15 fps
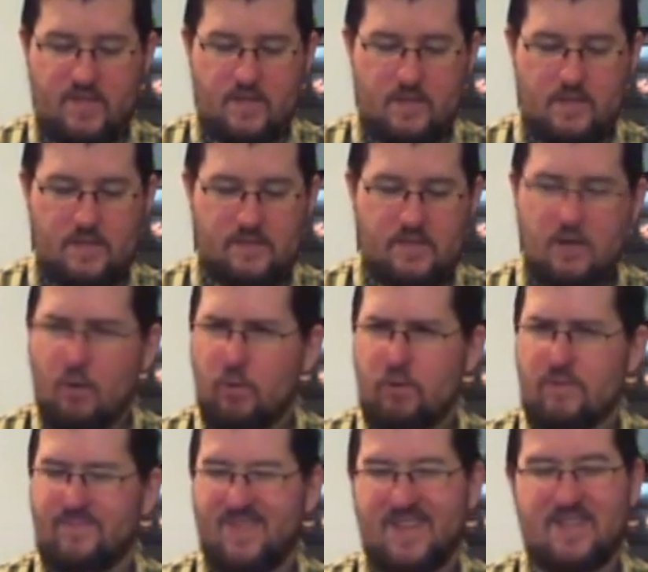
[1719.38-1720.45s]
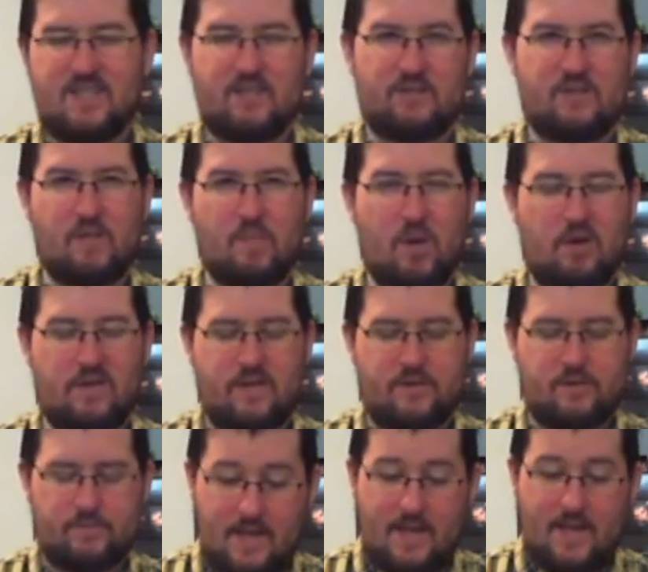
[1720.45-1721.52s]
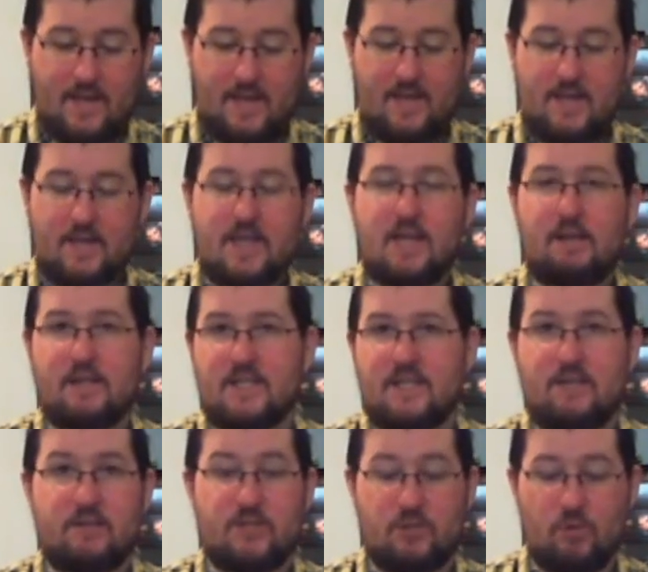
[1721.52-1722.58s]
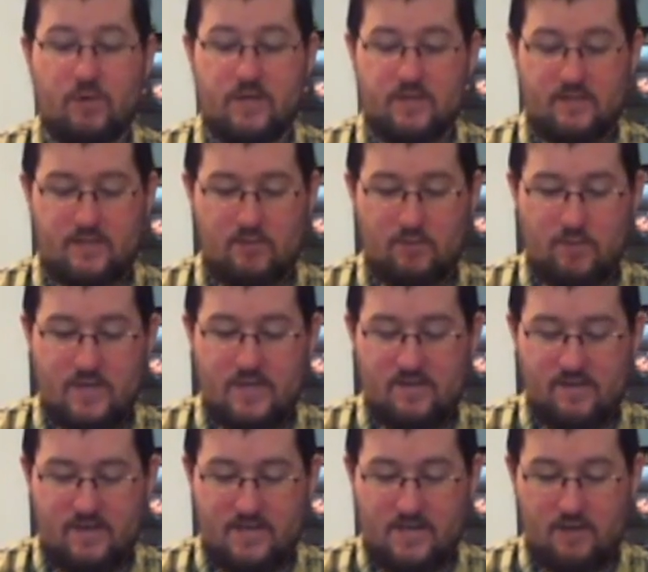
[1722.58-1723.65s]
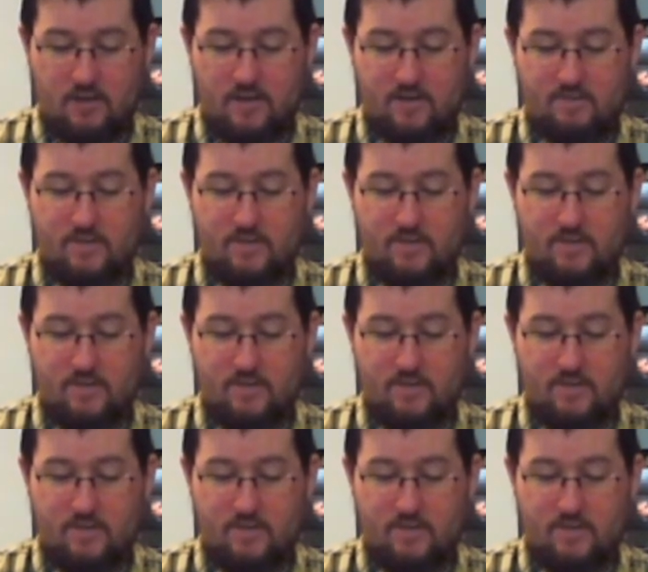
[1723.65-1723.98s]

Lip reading: he's the owner. I think he's also the bartender, and he likes to tell stories. So he's got a deck of